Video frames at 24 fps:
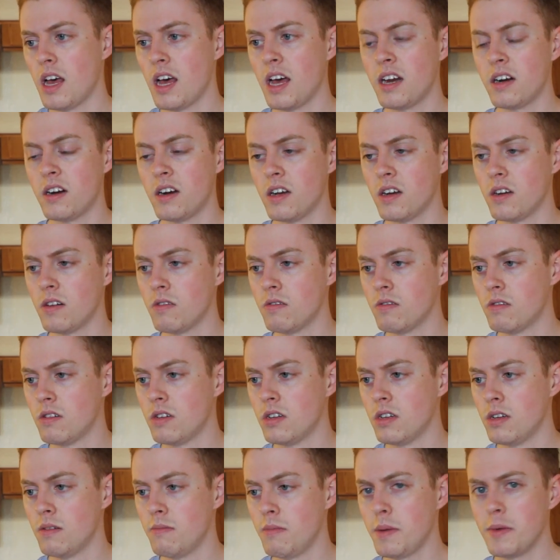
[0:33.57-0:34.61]
I don't know,
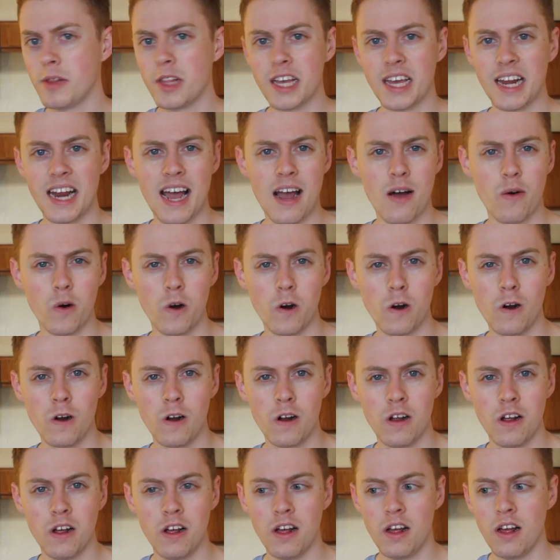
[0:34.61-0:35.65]
maybe like an hour,
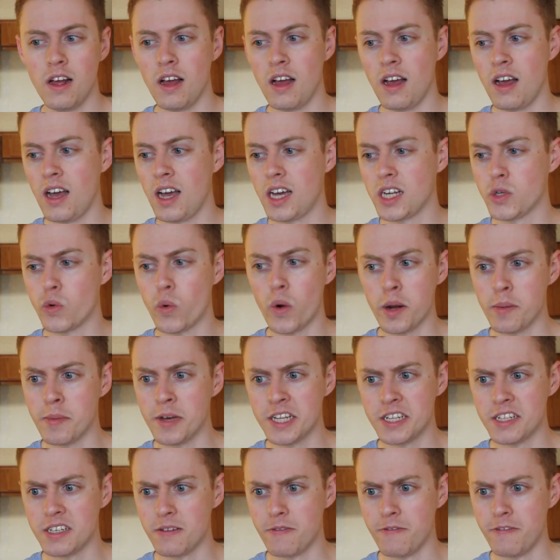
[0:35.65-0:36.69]
20
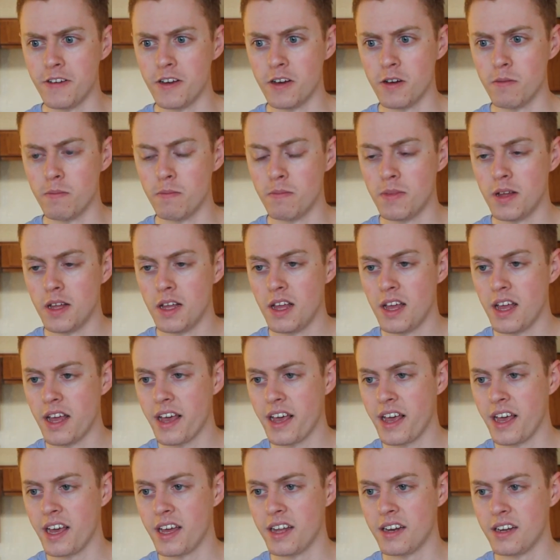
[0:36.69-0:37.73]
minutes to film,
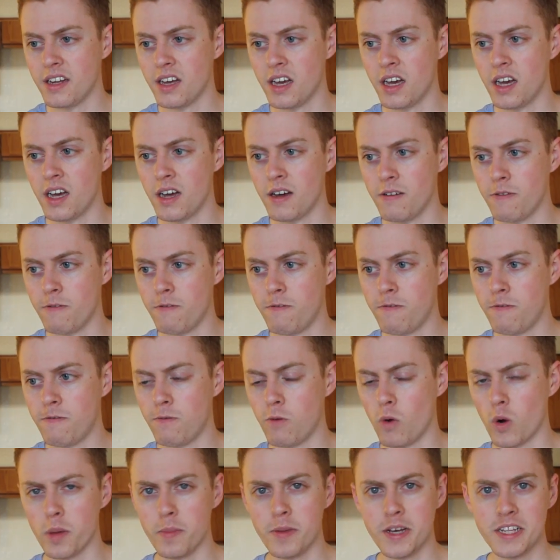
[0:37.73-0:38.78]
and
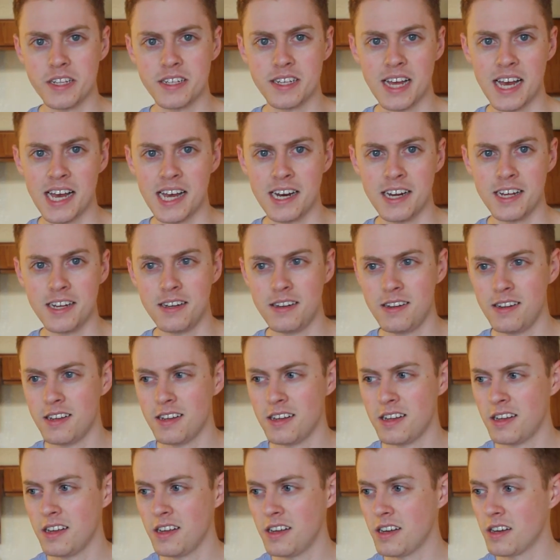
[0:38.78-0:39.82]
40 minutes to edit.
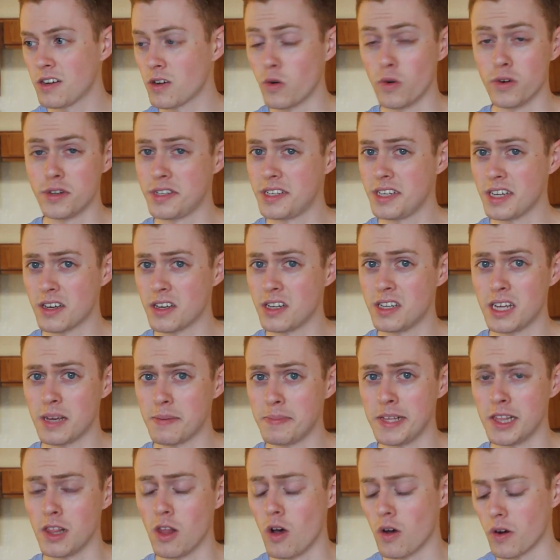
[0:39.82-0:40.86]
Of course, it could take
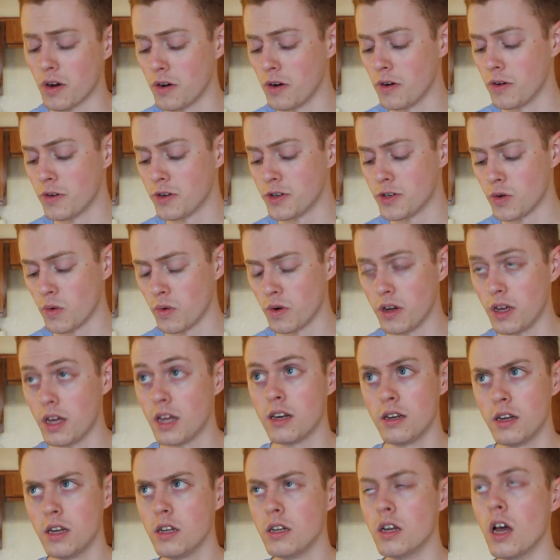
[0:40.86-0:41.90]
me longer or
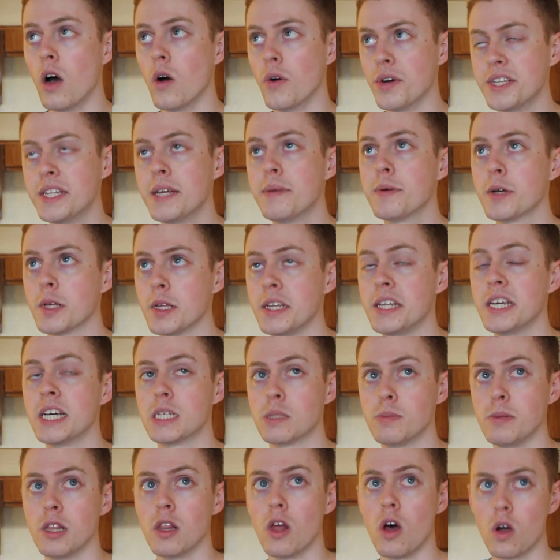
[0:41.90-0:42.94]
shorter. No, it typically
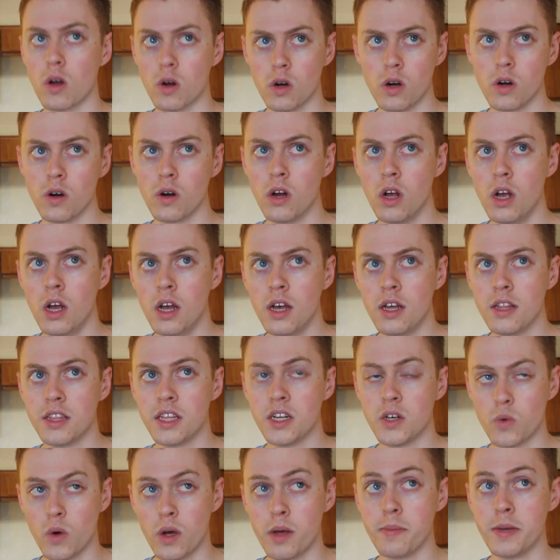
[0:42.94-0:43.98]
takes me longer
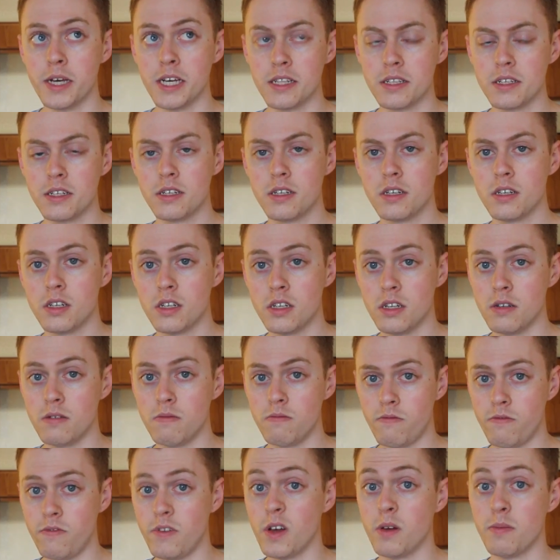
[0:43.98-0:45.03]
than 20 minutes to
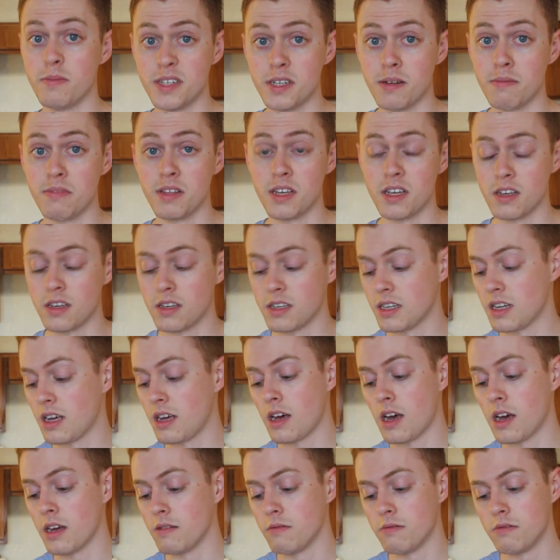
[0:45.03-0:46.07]
film something, because
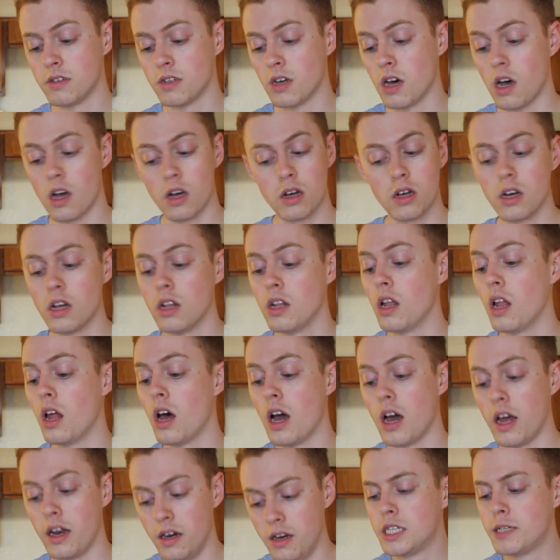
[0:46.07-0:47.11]
I talk a
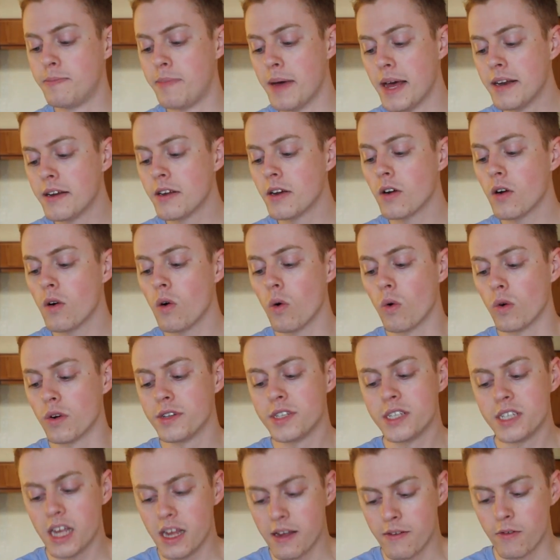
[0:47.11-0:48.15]
lot. Spender or
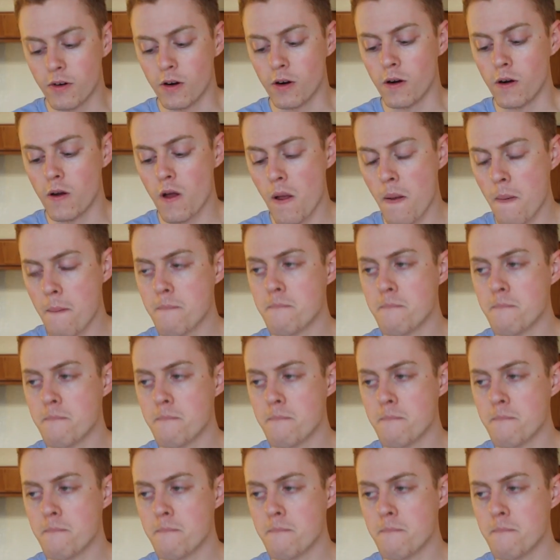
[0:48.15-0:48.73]
saver?